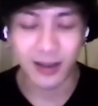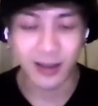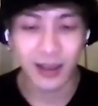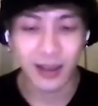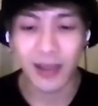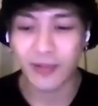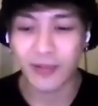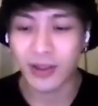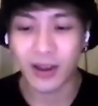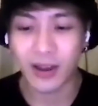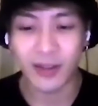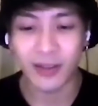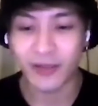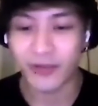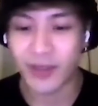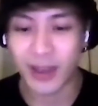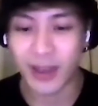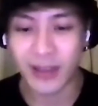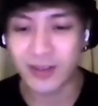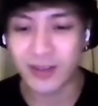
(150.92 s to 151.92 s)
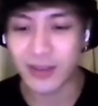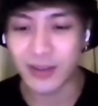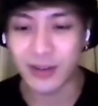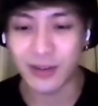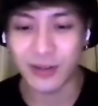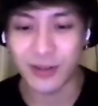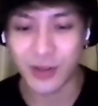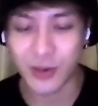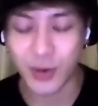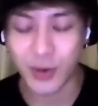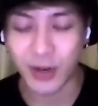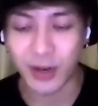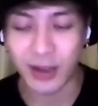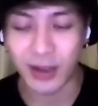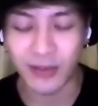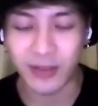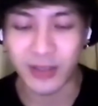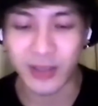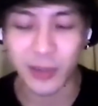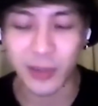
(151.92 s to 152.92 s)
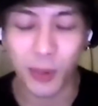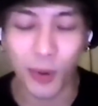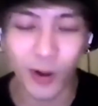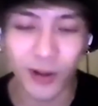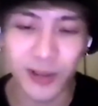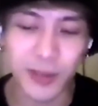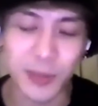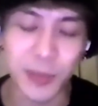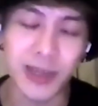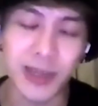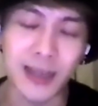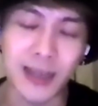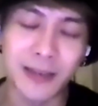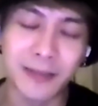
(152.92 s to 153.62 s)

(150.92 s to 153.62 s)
having all the fans, showing love and support to me.